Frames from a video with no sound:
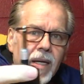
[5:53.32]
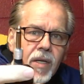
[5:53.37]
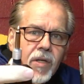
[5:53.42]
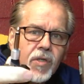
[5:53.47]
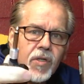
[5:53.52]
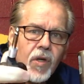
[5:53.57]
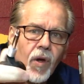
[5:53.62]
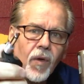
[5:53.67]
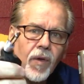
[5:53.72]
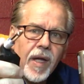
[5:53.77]

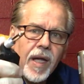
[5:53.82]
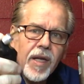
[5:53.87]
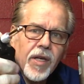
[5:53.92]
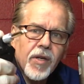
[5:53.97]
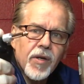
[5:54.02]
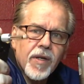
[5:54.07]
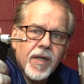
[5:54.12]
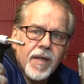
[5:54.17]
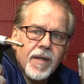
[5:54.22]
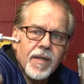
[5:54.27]
so that
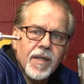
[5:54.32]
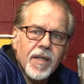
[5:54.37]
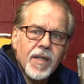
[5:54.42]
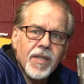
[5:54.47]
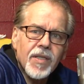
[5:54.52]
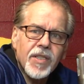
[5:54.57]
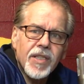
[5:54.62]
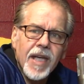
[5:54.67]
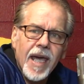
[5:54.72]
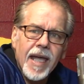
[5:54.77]
you
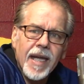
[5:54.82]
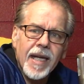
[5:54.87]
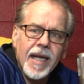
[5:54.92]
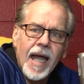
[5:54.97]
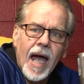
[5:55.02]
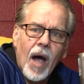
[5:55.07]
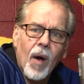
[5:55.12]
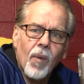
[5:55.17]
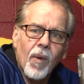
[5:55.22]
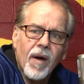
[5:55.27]
can set it
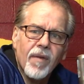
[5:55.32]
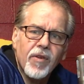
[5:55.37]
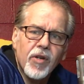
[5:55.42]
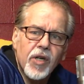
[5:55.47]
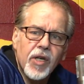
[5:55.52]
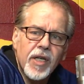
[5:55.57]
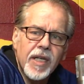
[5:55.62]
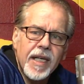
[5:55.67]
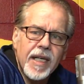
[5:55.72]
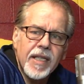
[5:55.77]
however
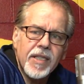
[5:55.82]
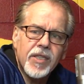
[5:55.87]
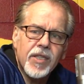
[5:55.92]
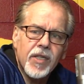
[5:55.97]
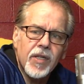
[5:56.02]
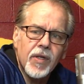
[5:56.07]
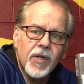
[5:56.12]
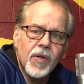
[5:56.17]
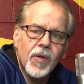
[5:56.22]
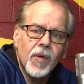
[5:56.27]
you need
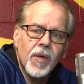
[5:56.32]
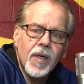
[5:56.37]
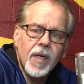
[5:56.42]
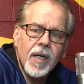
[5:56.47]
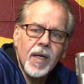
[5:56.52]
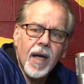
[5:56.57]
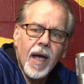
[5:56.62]
to